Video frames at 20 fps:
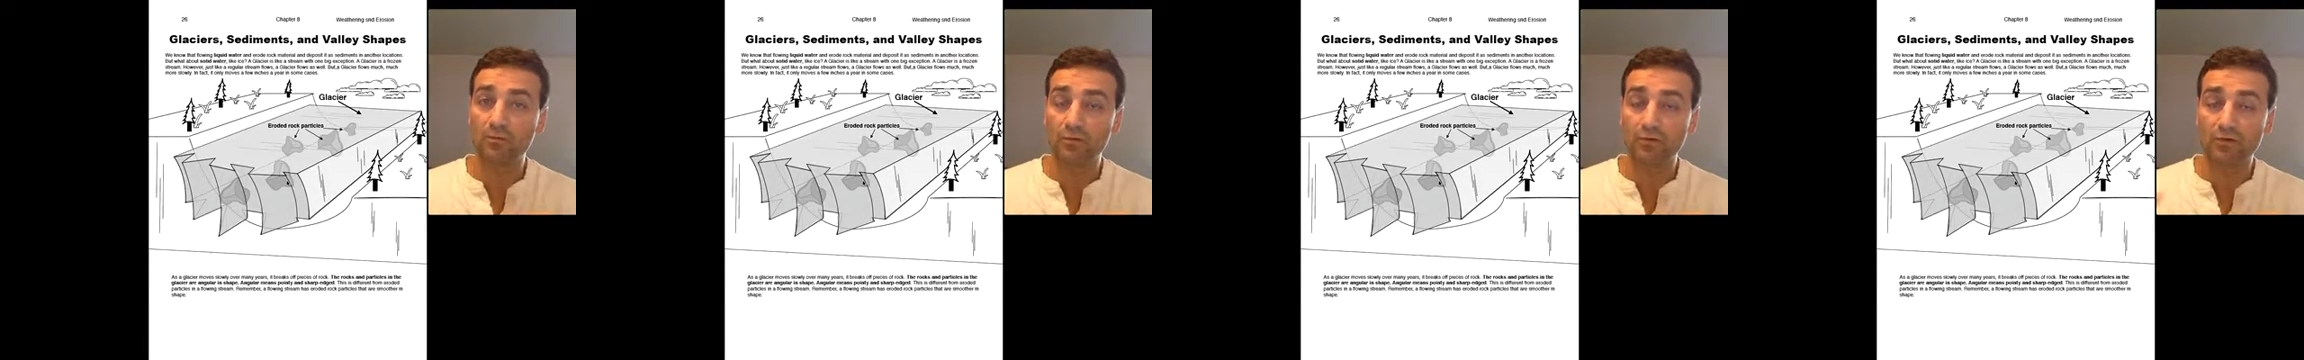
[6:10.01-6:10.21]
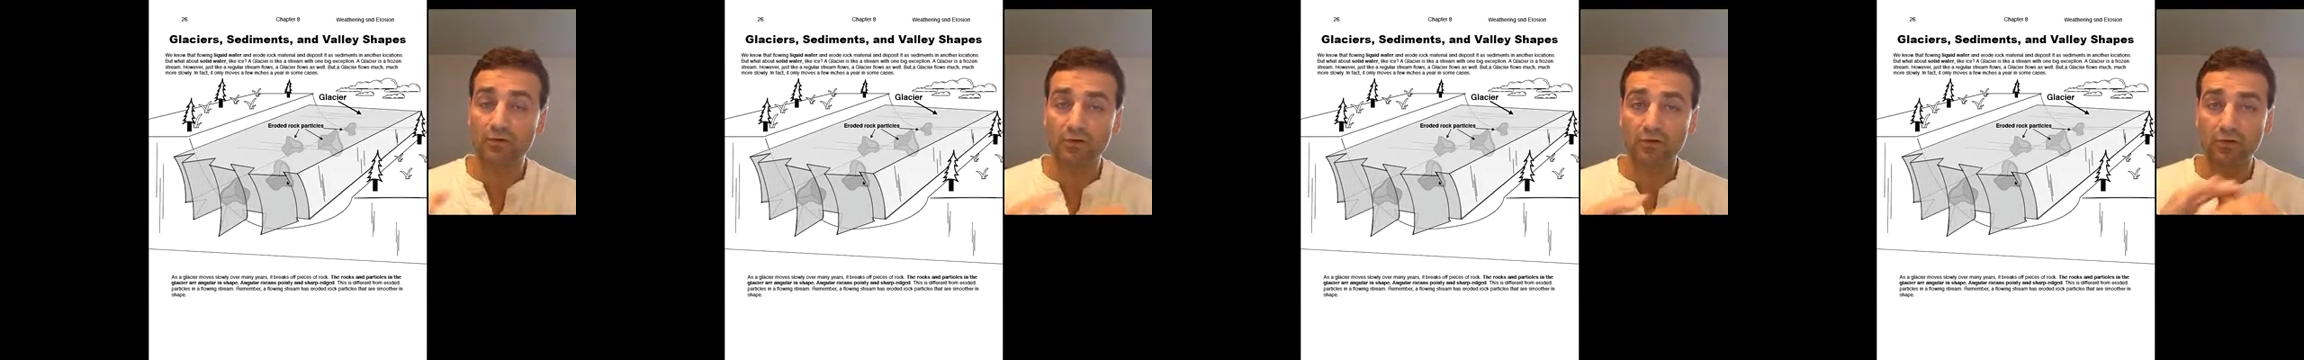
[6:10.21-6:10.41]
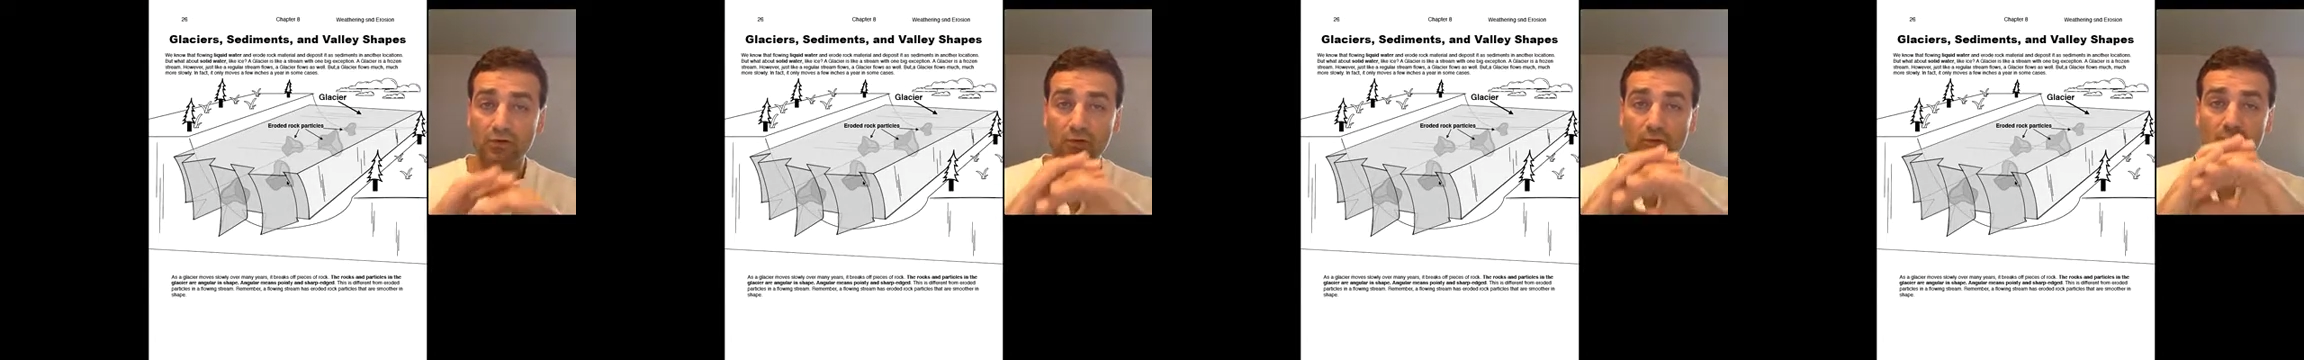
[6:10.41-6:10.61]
water